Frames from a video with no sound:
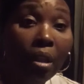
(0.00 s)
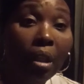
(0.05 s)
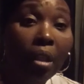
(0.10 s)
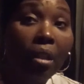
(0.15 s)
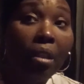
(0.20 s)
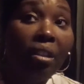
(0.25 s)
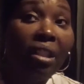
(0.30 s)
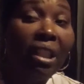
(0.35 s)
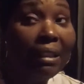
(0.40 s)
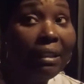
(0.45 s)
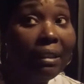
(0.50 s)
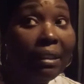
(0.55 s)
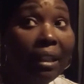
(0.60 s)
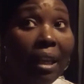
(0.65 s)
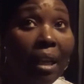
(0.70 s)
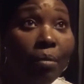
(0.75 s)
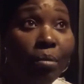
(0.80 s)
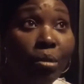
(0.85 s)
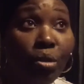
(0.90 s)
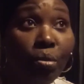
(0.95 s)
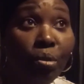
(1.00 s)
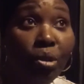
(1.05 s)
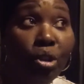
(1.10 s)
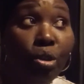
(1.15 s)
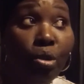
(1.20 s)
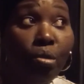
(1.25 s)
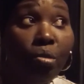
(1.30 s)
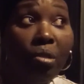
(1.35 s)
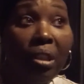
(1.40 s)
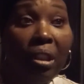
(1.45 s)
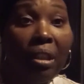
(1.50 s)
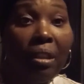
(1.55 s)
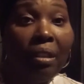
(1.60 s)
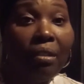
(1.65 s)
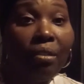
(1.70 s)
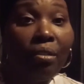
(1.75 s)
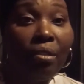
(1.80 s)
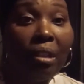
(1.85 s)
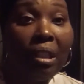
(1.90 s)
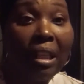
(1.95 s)
yesterday, which was Tuesday,
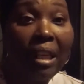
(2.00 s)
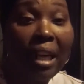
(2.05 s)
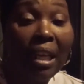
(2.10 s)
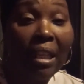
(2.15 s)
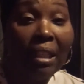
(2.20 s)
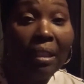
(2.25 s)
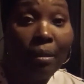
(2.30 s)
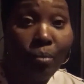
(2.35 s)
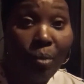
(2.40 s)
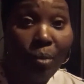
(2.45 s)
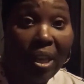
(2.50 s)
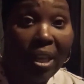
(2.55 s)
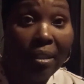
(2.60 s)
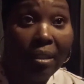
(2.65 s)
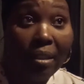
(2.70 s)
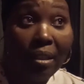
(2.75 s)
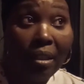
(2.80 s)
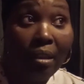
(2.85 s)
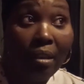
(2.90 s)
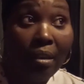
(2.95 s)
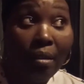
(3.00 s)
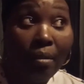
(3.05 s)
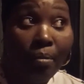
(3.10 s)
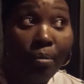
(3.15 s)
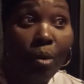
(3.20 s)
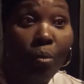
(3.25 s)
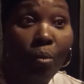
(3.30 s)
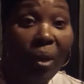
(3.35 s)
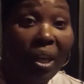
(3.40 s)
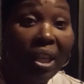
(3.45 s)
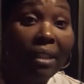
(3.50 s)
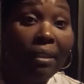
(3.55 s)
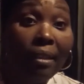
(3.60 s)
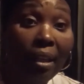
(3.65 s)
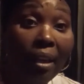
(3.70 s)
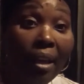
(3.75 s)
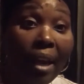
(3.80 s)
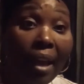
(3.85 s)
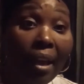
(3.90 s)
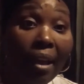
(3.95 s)
because the day is Wednesday. Well, Wednesday
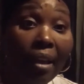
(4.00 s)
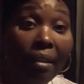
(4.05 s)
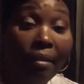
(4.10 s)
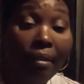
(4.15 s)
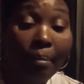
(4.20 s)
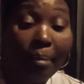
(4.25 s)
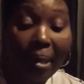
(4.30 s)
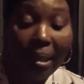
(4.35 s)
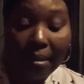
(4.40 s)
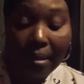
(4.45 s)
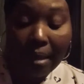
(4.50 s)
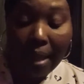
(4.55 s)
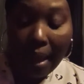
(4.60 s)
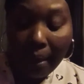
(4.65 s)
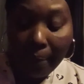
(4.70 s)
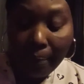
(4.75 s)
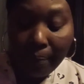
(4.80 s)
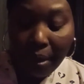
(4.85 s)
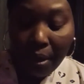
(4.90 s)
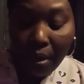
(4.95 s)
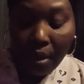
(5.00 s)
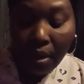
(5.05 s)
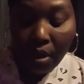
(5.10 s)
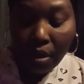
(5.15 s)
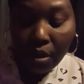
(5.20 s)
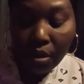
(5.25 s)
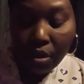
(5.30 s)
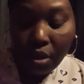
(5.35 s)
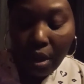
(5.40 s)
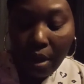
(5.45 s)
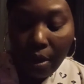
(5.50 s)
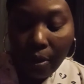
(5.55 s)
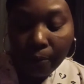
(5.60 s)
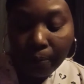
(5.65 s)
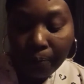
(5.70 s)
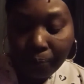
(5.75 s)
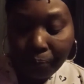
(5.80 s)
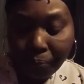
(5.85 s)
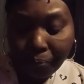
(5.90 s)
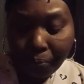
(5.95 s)
night to be exact. So
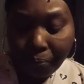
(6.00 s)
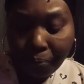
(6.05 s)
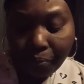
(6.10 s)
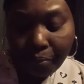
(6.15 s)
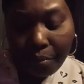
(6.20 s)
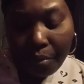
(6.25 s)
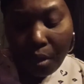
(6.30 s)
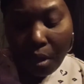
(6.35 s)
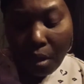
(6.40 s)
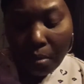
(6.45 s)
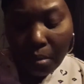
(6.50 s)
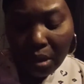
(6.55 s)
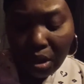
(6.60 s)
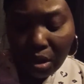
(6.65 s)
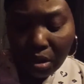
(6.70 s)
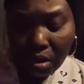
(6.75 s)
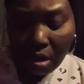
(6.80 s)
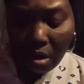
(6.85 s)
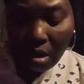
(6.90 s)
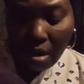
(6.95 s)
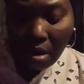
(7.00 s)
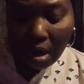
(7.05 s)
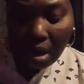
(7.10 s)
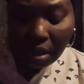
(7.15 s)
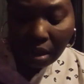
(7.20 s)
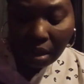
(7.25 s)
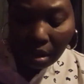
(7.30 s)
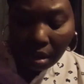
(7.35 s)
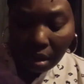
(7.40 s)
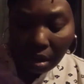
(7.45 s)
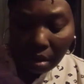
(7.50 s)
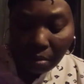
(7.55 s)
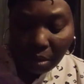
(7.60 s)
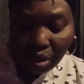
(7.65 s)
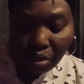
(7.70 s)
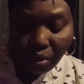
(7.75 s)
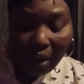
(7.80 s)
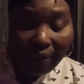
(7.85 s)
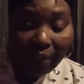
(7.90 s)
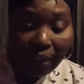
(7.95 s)
we took the car at the, we
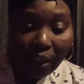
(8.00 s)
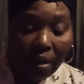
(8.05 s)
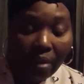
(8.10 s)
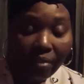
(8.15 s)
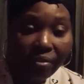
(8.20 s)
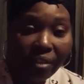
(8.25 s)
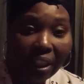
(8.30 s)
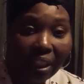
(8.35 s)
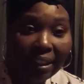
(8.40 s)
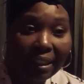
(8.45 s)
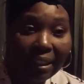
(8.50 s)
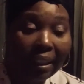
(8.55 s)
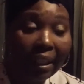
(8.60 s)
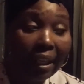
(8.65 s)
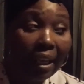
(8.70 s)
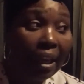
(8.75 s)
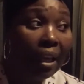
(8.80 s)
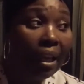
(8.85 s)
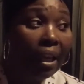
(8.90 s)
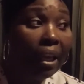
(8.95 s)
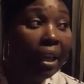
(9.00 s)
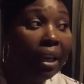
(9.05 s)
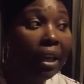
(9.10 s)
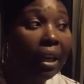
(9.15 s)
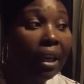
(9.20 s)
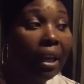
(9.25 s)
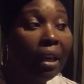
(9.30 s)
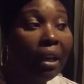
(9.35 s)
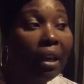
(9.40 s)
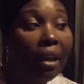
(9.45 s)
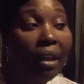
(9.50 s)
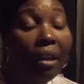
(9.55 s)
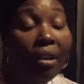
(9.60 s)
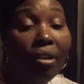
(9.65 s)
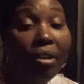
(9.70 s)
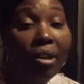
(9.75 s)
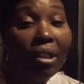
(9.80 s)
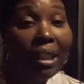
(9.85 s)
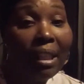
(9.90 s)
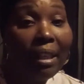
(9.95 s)
dropped it off yesterday, and he
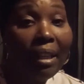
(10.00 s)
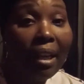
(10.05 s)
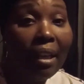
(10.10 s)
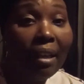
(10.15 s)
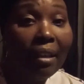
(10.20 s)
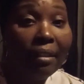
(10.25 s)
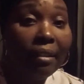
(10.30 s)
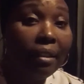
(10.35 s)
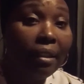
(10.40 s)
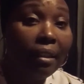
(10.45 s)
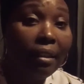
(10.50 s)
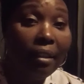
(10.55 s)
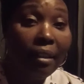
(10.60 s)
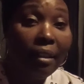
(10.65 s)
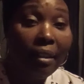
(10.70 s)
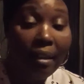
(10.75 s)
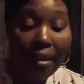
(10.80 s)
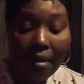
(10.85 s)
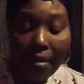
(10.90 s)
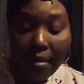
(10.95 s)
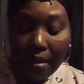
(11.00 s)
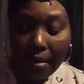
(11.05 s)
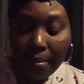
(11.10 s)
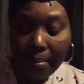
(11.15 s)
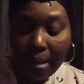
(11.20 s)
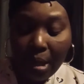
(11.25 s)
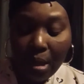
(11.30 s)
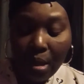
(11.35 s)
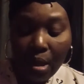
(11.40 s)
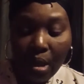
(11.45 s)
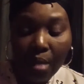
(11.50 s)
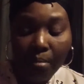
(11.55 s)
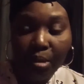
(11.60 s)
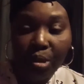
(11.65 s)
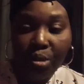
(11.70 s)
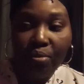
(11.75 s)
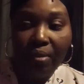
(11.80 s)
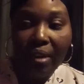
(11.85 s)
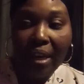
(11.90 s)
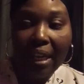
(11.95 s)
called the day and said that um, it
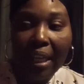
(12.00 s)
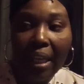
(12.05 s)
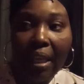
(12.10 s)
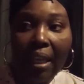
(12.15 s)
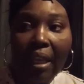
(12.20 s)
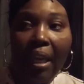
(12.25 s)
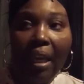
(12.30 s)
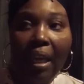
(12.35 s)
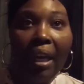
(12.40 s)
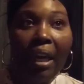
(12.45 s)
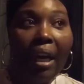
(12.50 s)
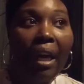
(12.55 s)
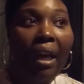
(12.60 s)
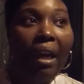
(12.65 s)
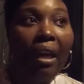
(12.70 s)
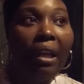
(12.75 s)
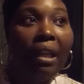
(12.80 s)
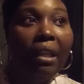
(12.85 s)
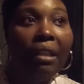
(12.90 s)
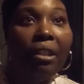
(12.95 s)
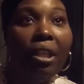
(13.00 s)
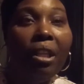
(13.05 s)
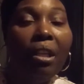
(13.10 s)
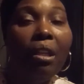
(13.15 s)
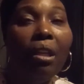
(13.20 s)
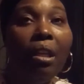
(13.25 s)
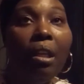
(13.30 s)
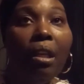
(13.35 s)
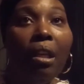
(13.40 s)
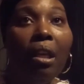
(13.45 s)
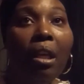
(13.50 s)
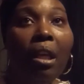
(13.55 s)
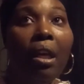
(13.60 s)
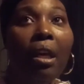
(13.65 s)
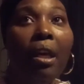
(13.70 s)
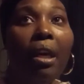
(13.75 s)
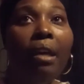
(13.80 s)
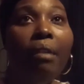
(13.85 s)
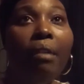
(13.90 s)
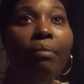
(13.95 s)
was ready, and
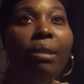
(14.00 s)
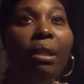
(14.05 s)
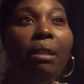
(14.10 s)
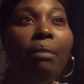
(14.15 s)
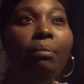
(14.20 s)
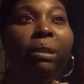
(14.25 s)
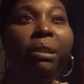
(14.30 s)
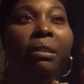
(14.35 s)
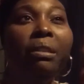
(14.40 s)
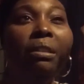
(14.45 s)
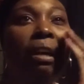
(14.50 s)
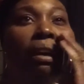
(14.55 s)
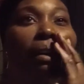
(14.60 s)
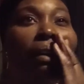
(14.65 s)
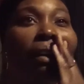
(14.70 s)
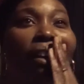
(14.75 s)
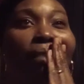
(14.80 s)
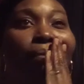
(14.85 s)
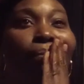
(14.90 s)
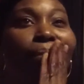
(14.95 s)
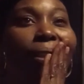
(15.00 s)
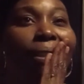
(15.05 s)
it it was um,